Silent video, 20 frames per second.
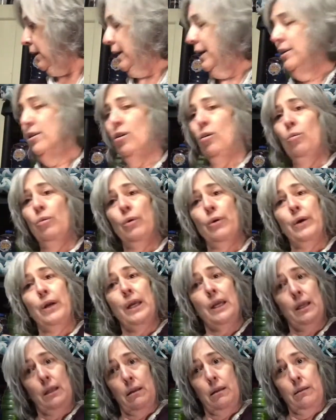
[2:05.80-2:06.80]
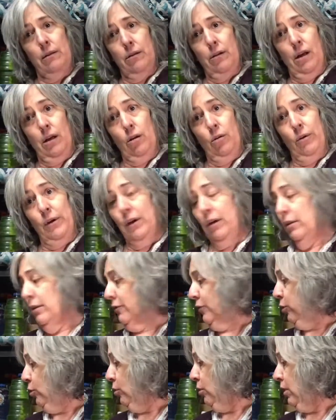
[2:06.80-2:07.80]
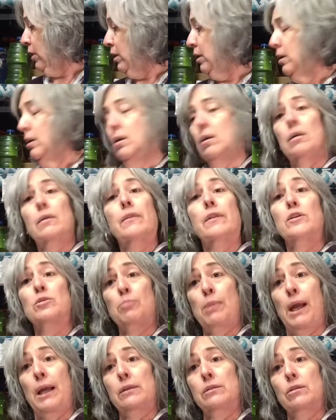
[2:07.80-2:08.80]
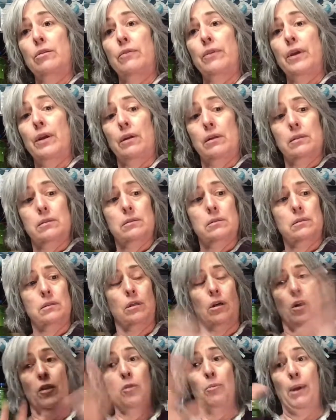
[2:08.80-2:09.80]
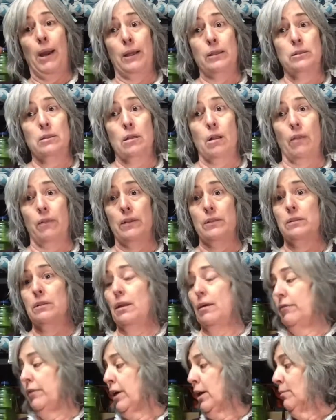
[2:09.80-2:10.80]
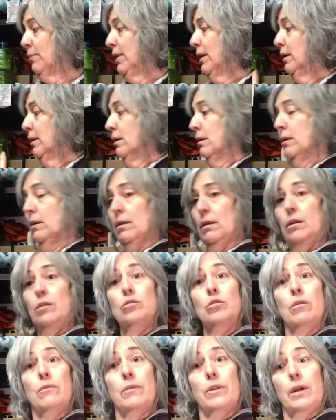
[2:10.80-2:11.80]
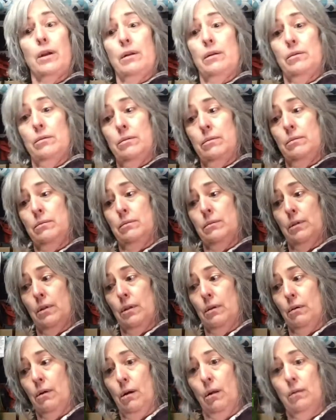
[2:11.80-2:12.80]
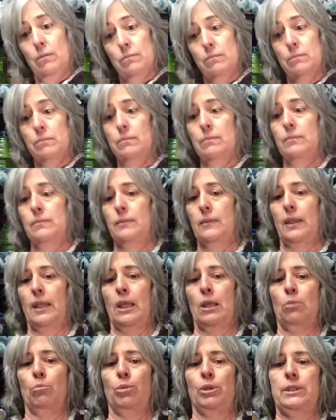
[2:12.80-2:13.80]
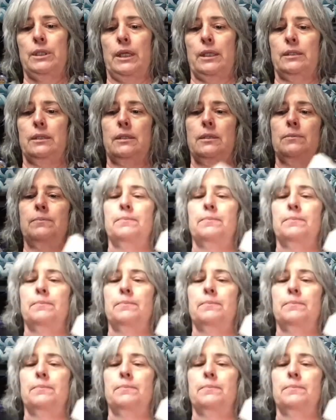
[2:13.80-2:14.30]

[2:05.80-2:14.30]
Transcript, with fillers: And don't worry, they're not going on the floor. There's bags over there. All the bags that all this stuff came in is over there, so they're all protected.